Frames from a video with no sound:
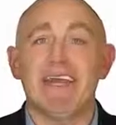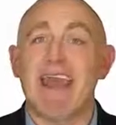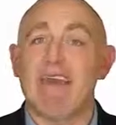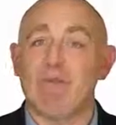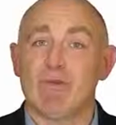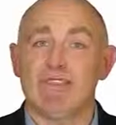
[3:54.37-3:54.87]

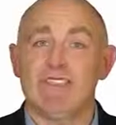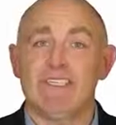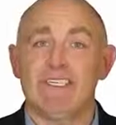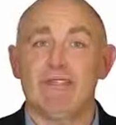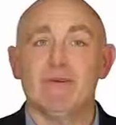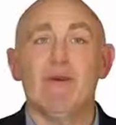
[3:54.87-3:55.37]
and we'll see
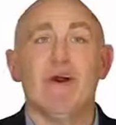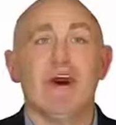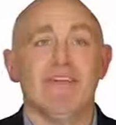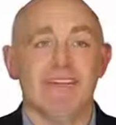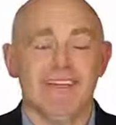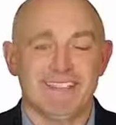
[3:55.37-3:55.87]
you
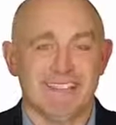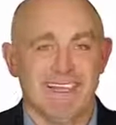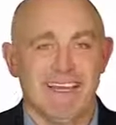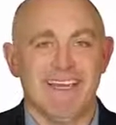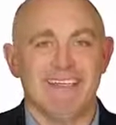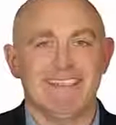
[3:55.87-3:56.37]
on the
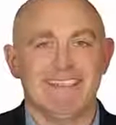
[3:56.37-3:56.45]
inside.